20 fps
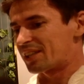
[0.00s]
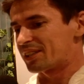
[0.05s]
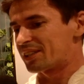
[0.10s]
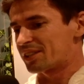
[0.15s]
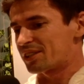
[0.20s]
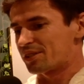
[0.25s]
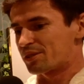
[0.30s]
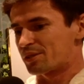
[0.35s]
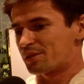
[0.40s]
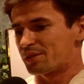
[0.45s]

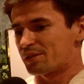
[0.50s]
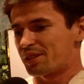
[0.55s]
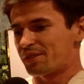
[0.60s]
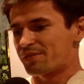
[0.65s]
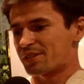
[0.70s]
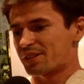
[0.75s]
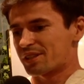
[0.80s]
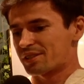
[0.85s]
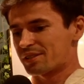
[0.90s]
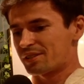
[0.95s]
connecting to a
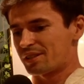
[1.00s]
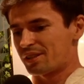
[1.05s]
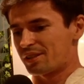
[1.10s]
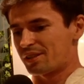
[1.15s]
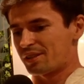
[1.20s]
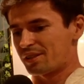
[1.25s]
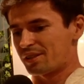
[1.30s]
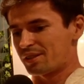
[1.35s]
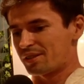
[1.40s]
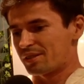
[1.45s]

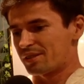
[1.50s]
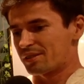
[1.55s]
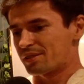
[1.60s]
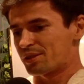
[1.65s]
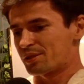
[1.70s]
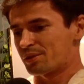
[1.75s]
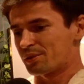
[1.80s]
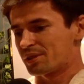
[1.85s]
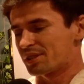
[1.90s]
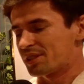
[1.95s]

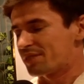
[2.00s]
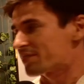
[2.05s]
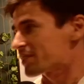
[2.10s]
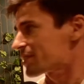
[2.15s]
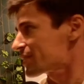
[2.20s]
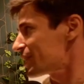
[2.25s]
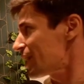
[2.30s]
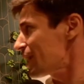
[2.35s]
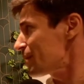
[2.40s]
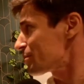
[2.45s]

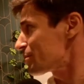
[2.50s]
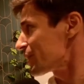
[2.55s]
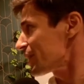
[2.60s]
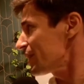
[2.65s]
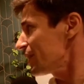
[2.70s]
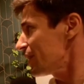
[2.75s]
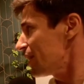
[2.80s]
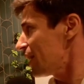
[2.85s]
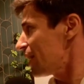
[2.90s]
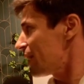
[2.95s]
different
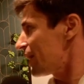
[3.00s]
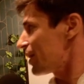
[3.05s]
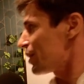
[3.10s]
library,